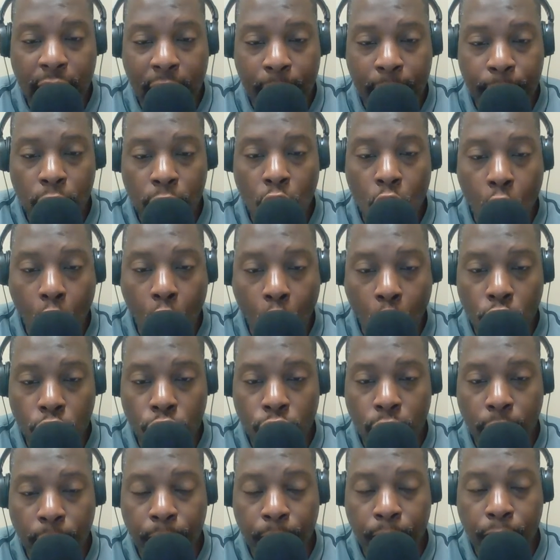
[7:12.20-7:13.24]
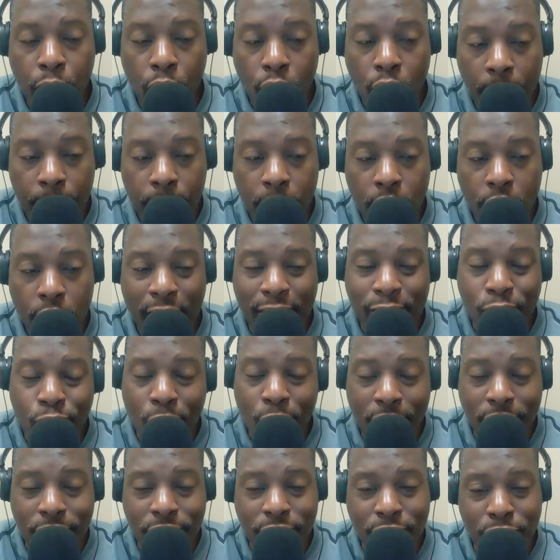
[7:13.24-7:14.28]
able to guard on the perimeter as
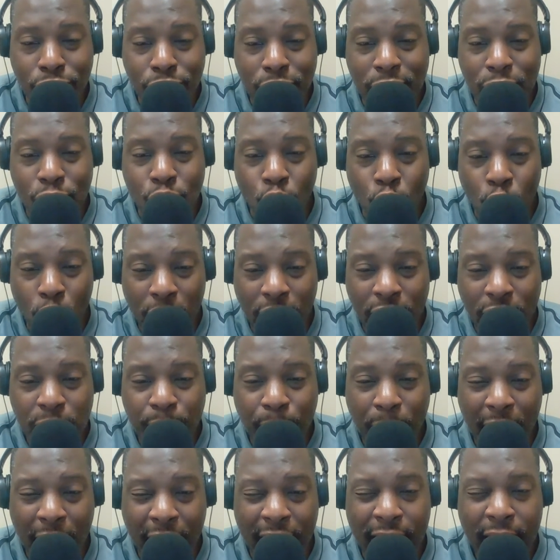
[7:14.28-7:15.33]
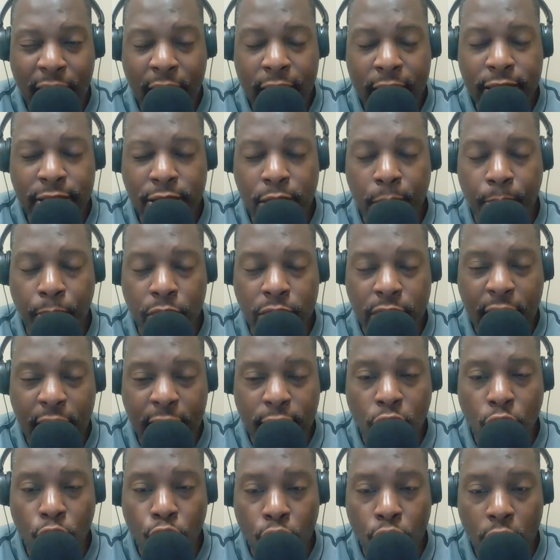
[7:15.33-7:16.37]
well as use his wingspan to
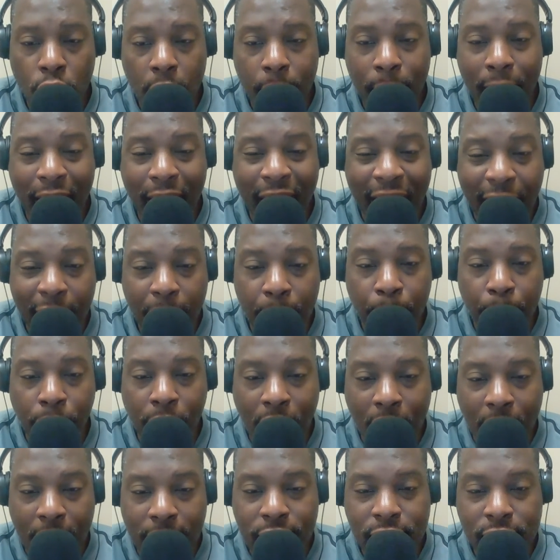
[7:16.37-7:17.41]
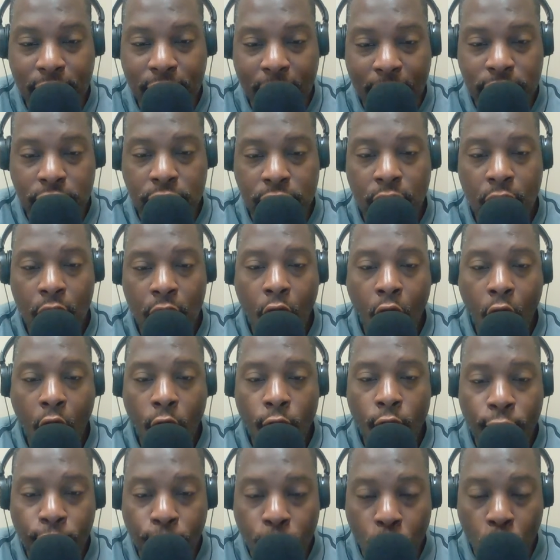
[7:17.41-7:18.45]
protect the rim and block shots
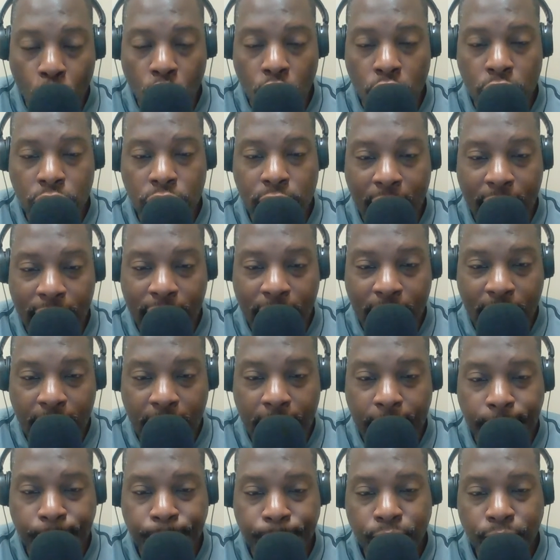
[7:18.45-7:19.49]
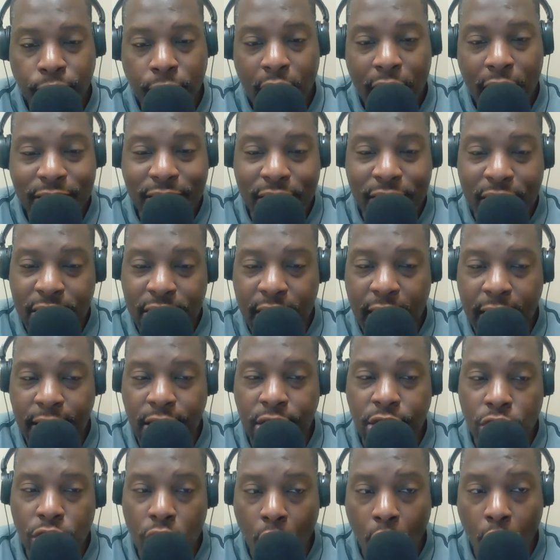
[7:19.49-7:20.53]
for Cheyenne. C.J.
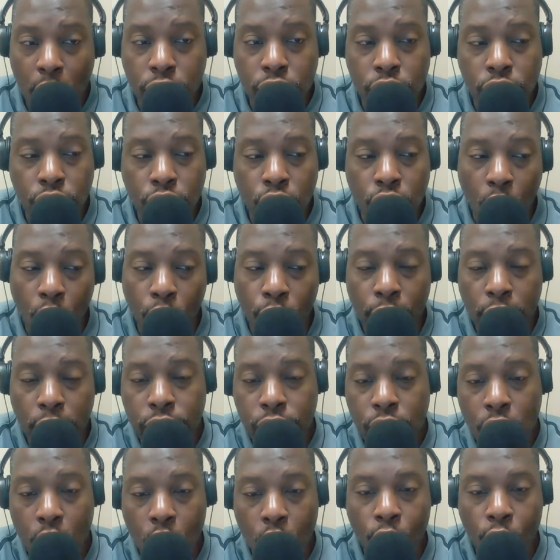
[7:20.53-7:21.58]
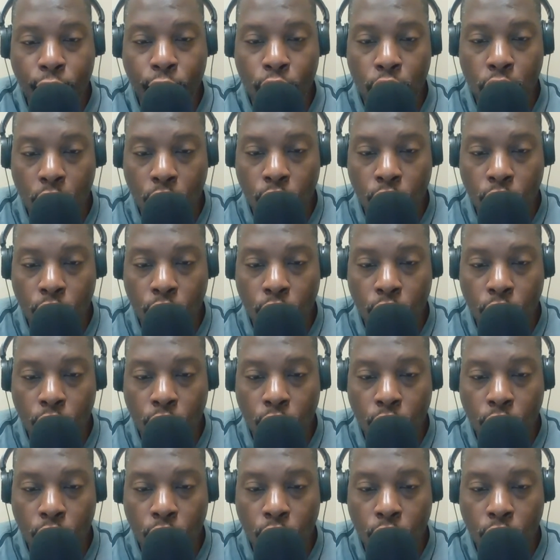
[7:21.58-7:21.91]
Shaw stole the show for the